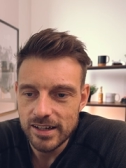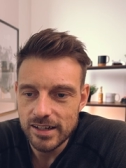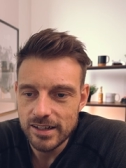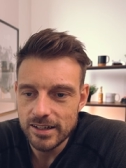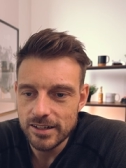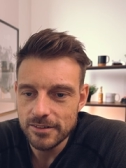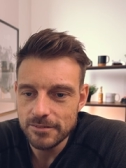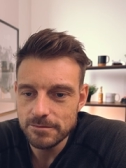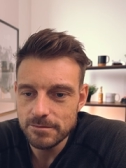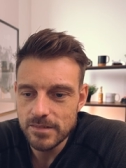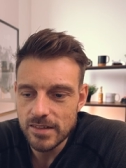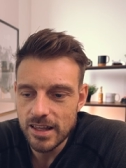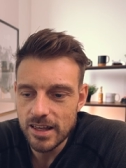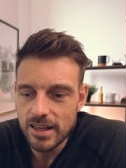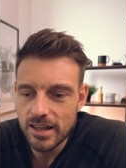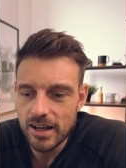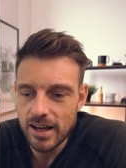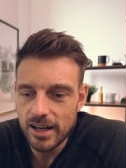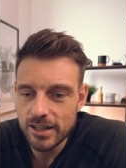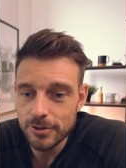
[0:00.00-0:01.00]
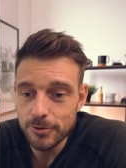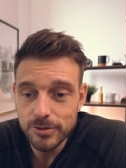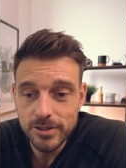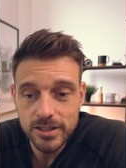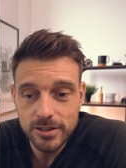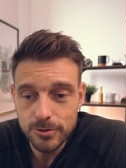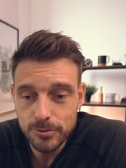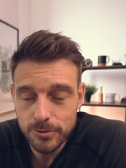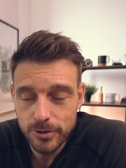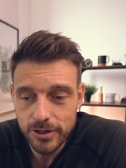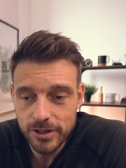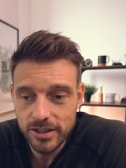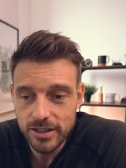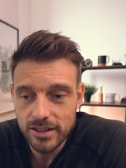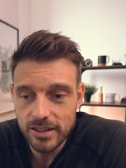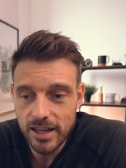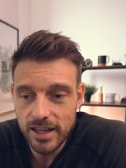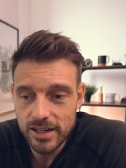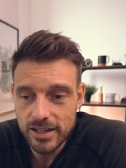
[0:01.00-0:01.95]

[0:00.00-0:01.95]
Uh, I don't need to work